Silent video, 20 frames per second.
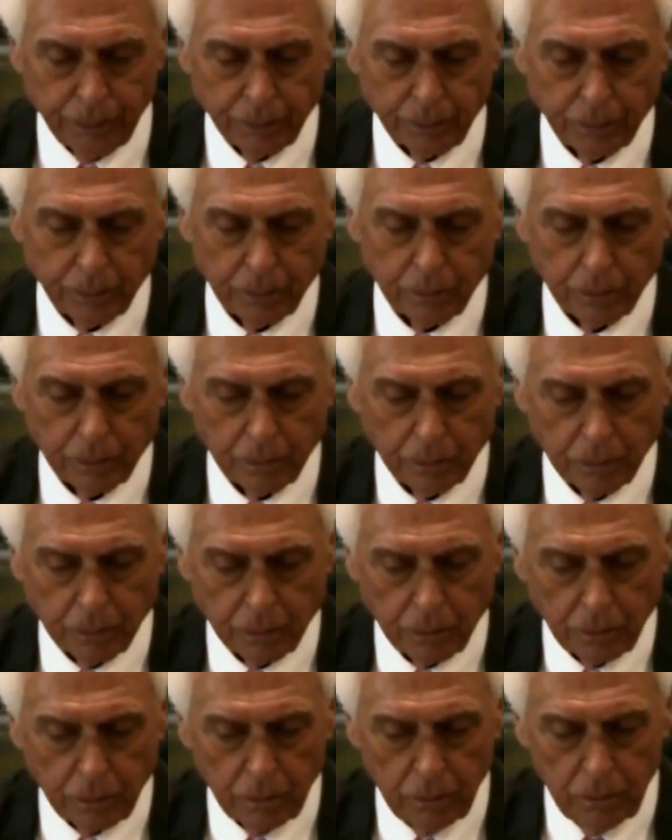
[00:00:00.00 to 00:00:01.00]

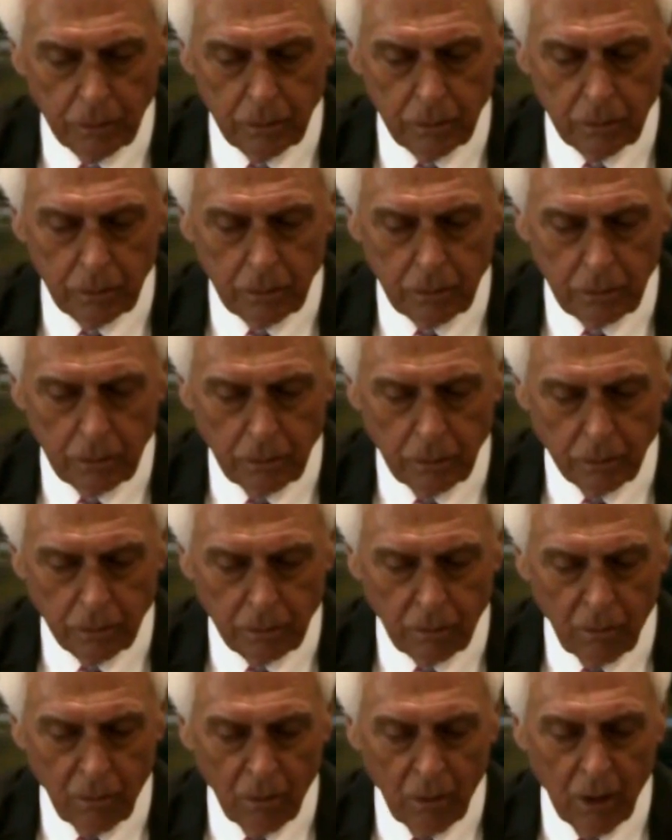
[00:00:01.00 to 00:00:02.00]

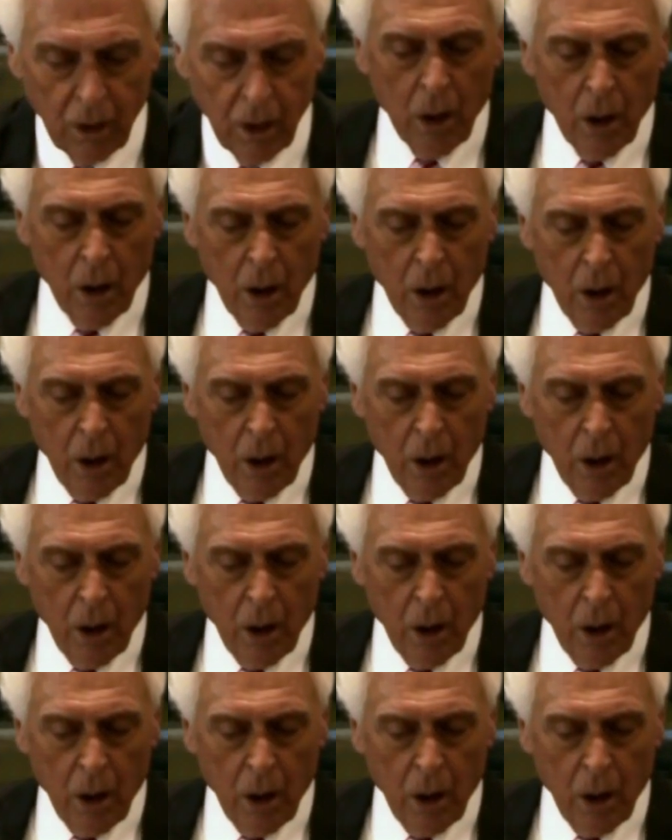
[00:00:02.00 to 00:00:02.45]
(no one is talking)